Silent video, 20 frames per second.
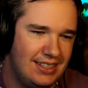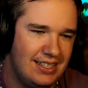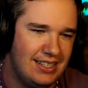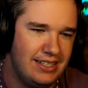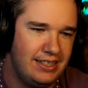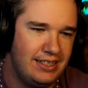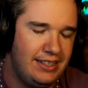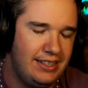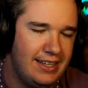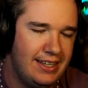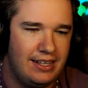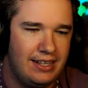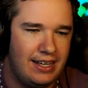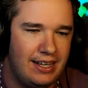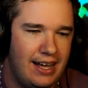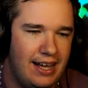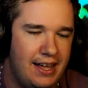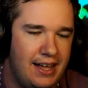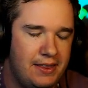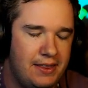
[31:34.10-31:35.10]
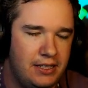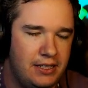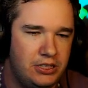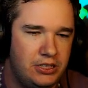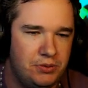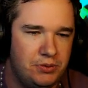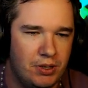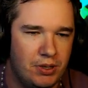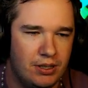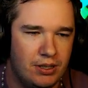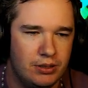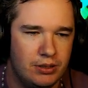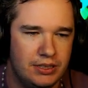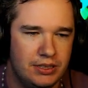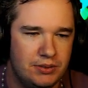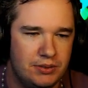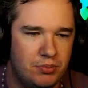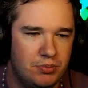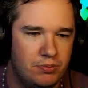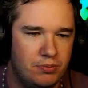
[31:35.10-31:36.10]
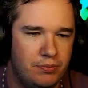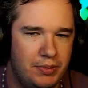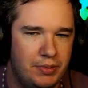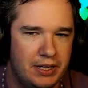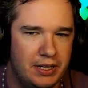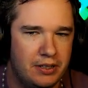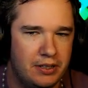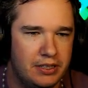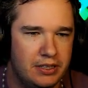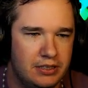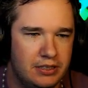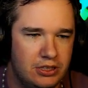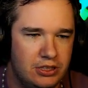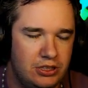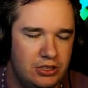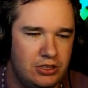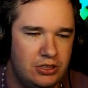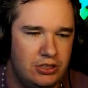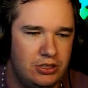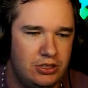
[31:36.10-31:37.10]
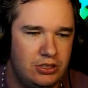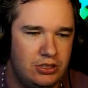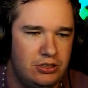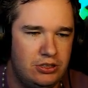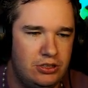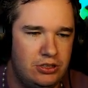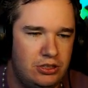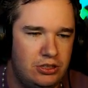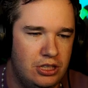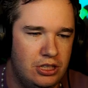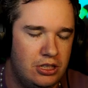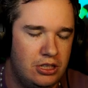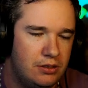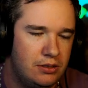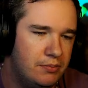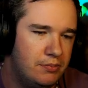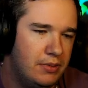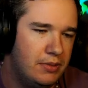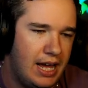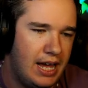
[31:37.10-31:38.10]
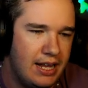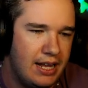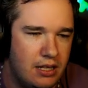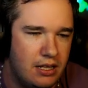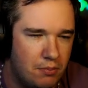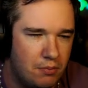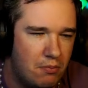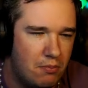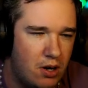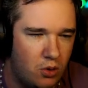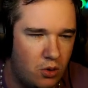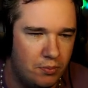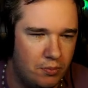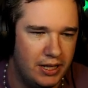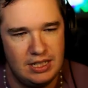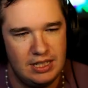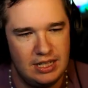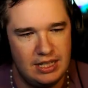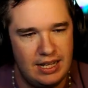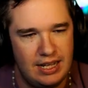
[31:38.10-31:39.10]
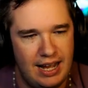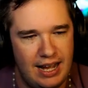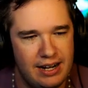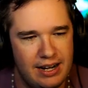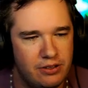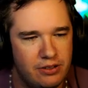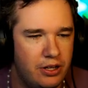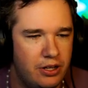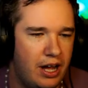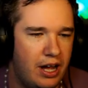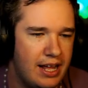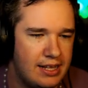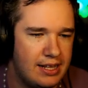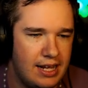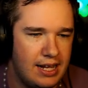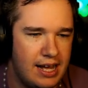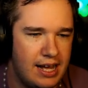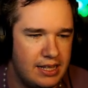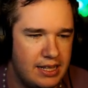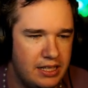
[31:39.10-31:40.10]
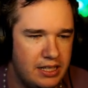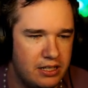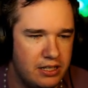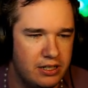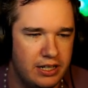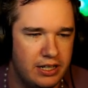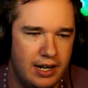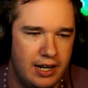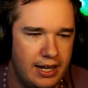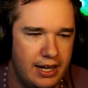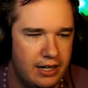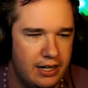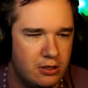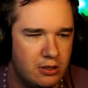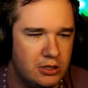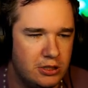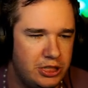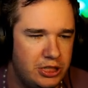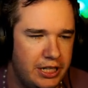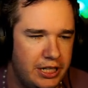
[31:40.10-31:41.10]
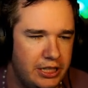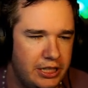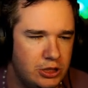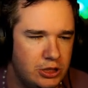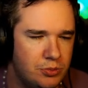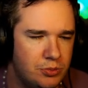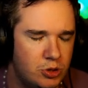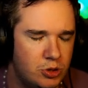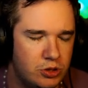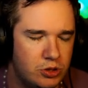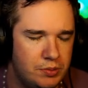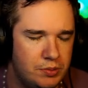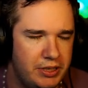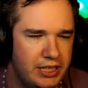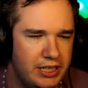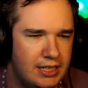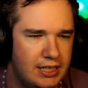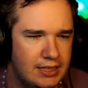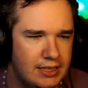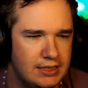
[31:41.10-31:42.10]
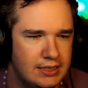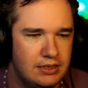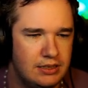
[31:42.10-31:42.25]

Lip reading: Yeah, I think she probably is better than Chum at the moment. I don't know. I think they're interchangeable, to be honest.